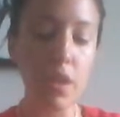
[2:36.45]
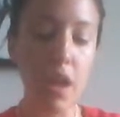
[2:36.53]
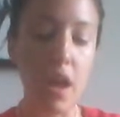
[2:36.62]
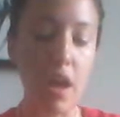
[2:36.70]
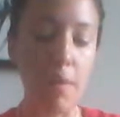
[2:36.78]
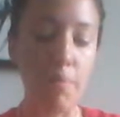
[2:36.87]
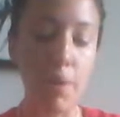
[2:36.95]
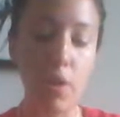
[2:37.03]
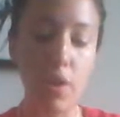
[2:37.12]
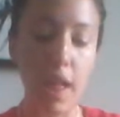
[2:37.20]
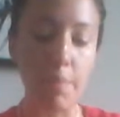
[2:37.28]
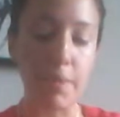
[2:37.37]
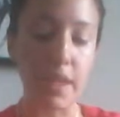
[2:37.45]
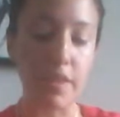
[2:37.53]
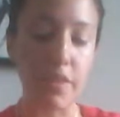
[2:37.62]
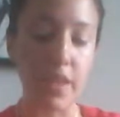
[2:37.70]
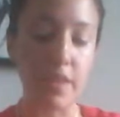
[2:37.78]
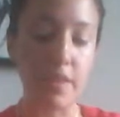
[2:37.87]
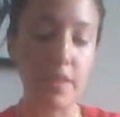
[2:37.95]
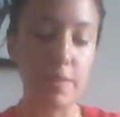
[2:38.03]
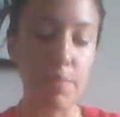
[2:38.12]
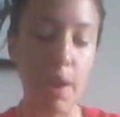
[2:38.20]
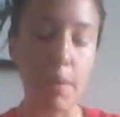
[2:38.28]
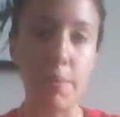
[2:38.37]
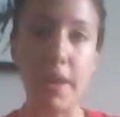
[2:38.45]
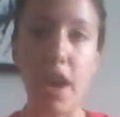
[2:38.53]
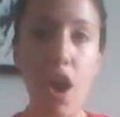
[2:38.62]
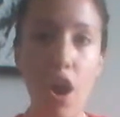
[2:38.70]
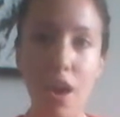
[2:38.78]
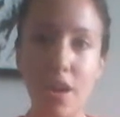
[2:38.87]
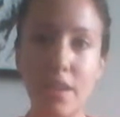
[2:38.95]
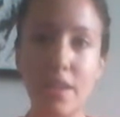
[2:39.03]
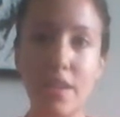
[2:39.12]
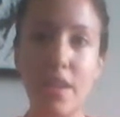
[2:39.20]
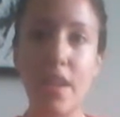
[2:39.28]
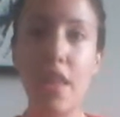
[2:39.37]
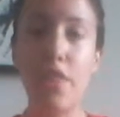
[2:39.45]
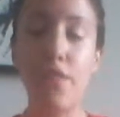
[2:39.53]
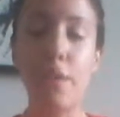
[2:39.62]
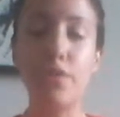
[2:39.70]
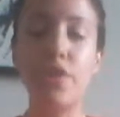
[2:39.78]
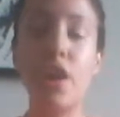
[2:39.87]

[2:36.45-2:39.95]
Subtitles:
bowl. I believe it's probably heart, throat